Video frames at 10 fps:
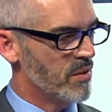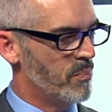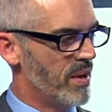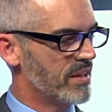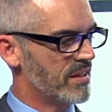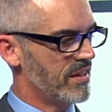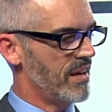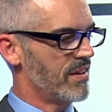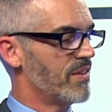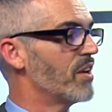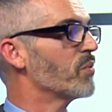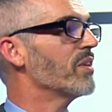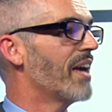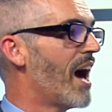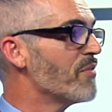But they don't
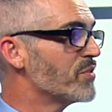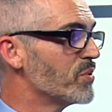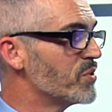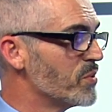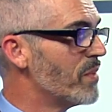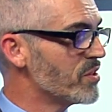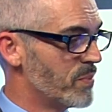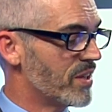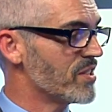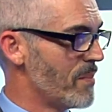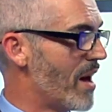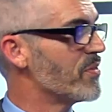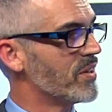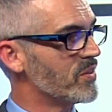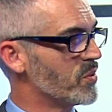really have to too much, because I'm out
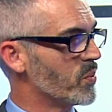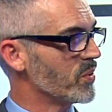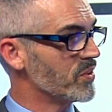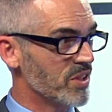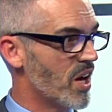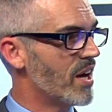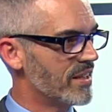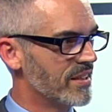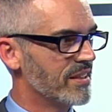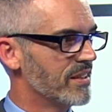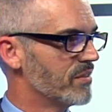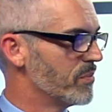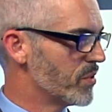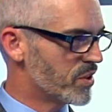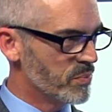there in the world a lot
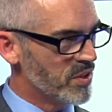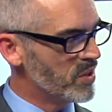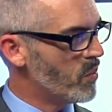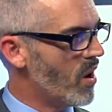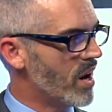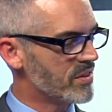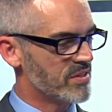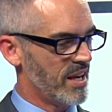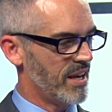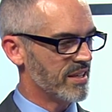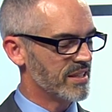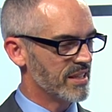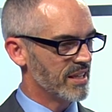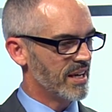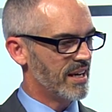with the community walks, and
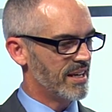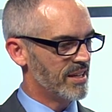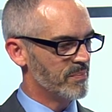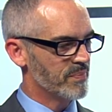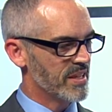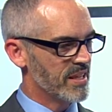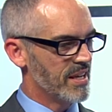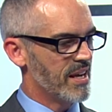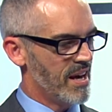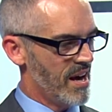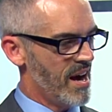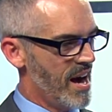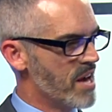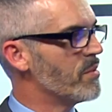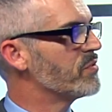
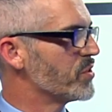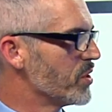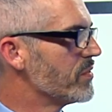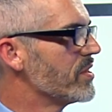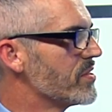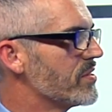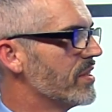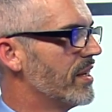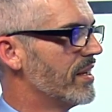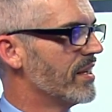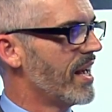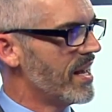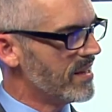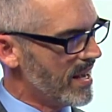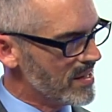I am of service,
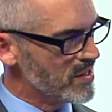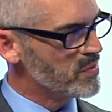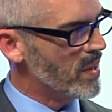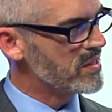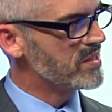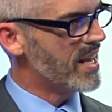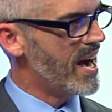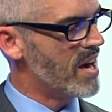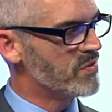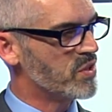and as is my staff.